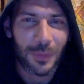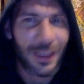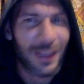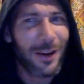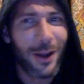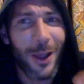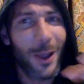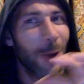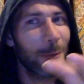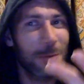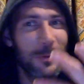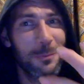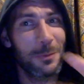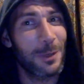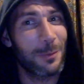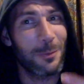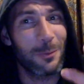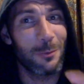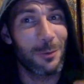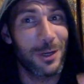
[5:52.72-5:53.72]
and I hope some
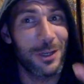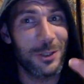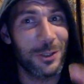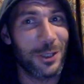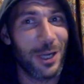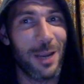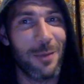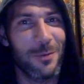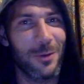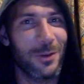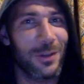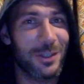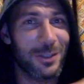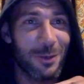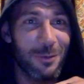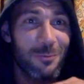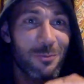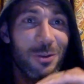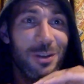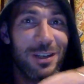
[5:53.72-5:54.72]
people really shame me on this.
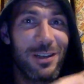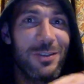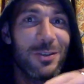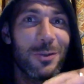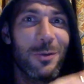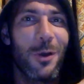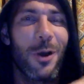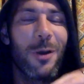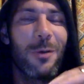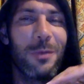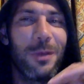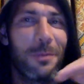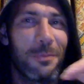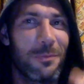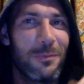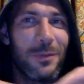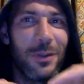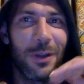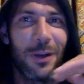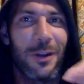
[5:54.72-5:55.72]
I really do hope that
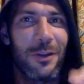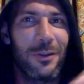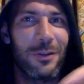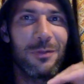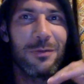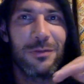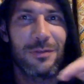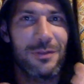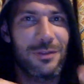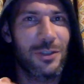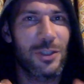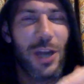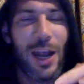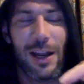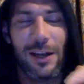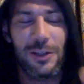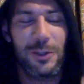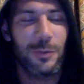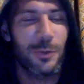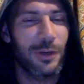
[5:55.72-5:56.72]
you
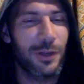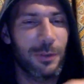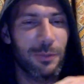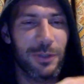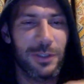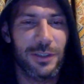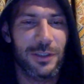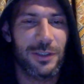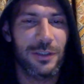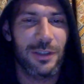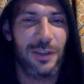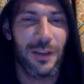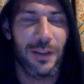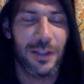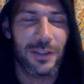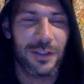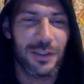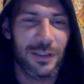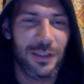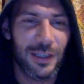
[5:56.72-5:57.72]
challenge me on it, because
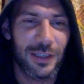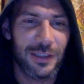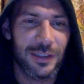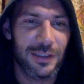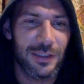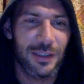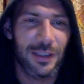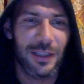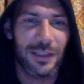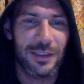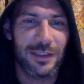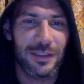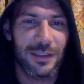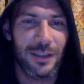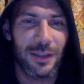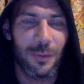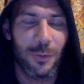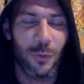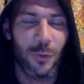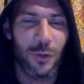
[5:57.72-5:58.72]
that's
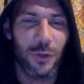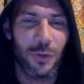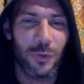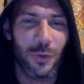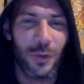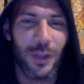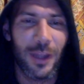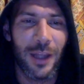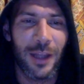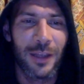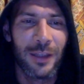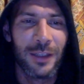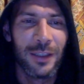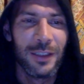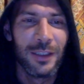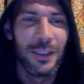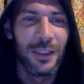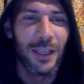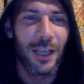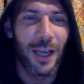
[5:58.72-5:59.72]
I'm all good with that,
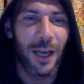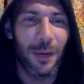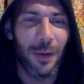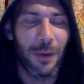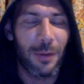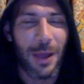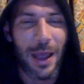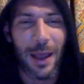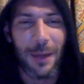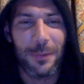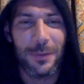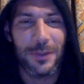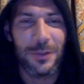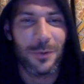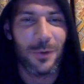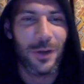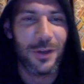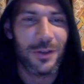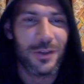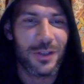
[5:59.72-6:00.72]
and I'm happy
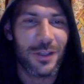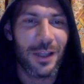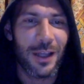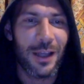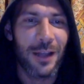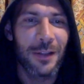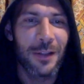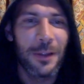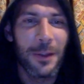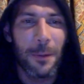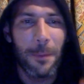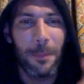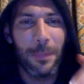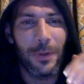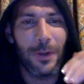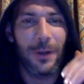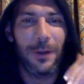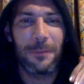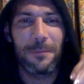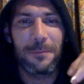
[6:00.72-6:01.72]
to answer that.
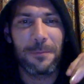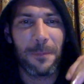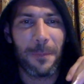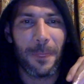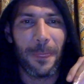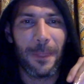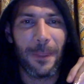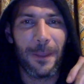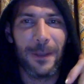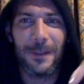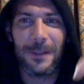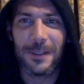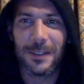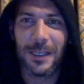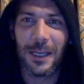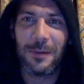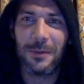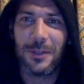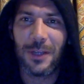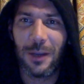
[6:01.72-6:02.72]
But at the
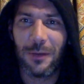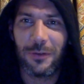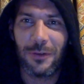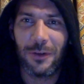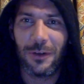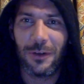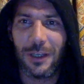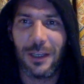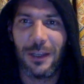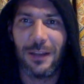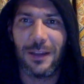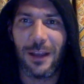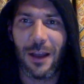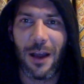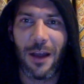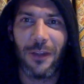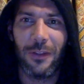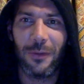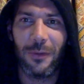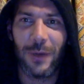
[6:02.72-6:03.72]
same time, if at it the
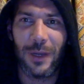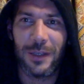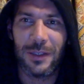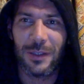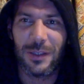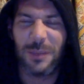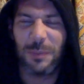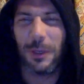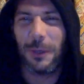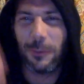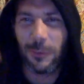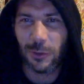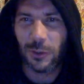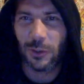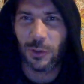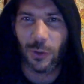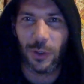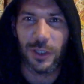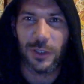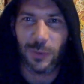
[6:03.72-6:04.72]
other way, so it's people's
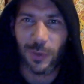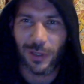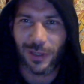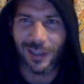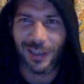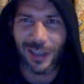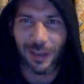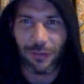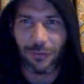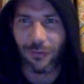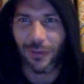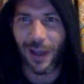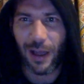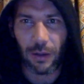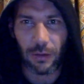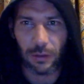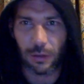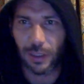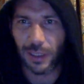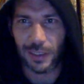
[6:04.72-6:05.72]
choice whether they get fat
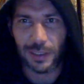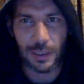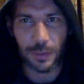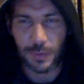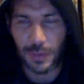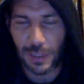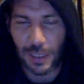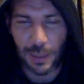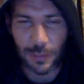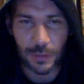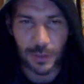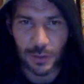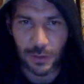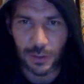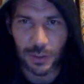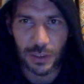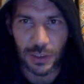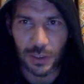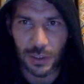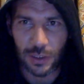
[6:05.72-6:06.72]
or not. That's up to them. As long
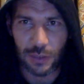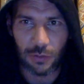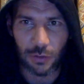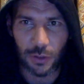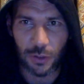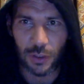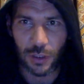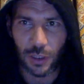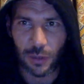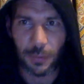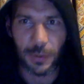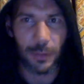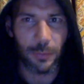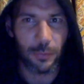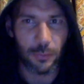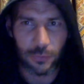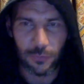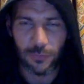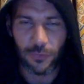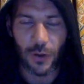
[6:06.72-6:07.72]
as it doesn't encroach on other
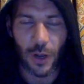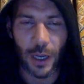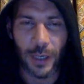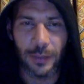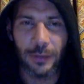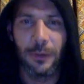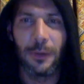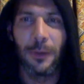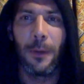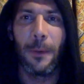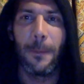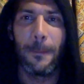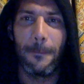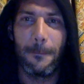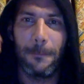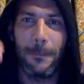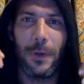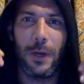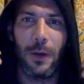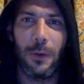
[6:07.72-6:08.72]
people, fine.
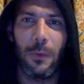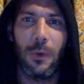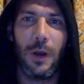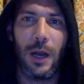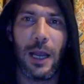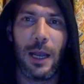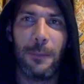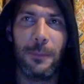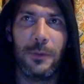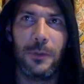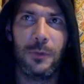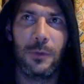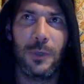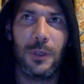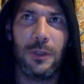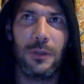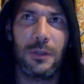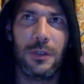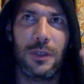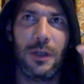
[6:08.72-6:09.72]
But what happens
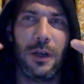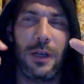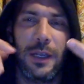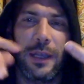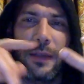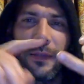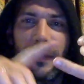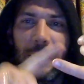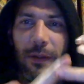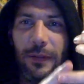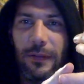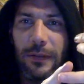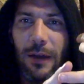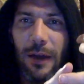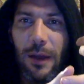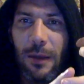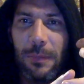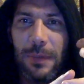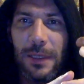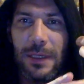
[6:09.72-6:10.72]
when you start getting like
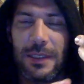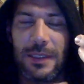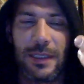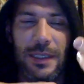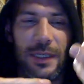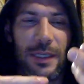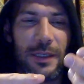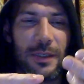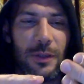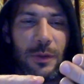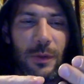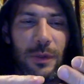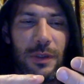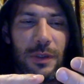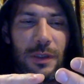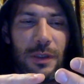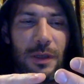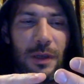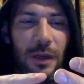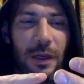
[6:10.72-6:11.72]
diabetes, or when you
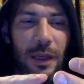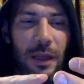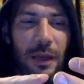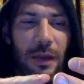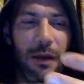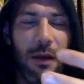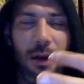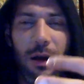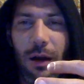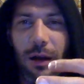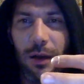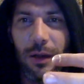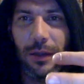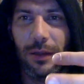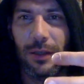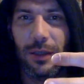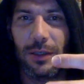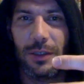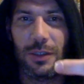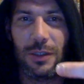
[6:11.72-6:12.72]
start getting heart
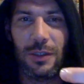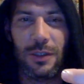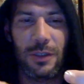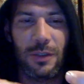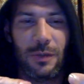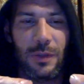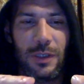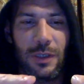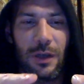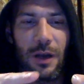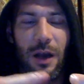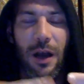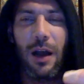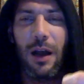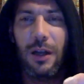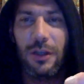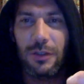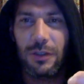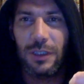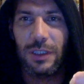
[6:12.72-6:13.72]
conditions, or when your
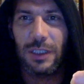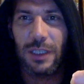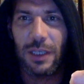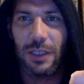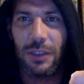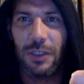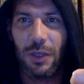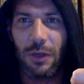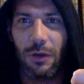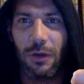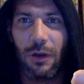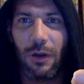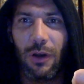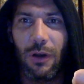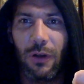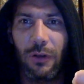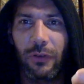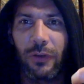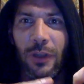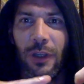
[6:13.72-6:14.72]
arteries get so
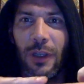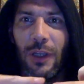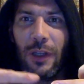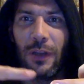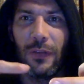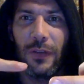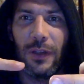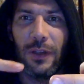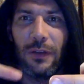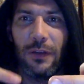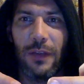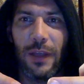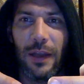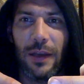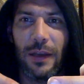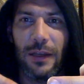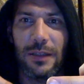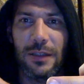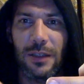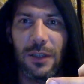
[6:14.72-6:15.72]
clogged that you
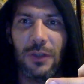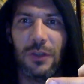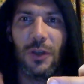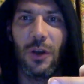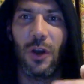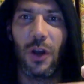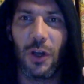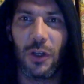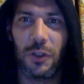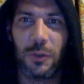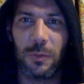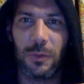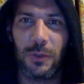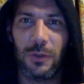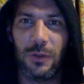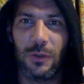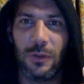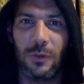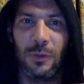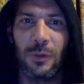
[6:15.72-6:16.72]
then need to go to
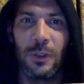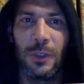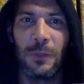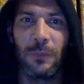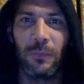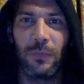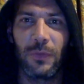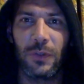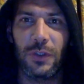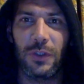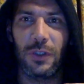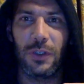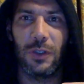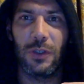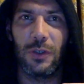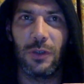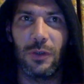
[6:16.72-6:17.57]
hospital to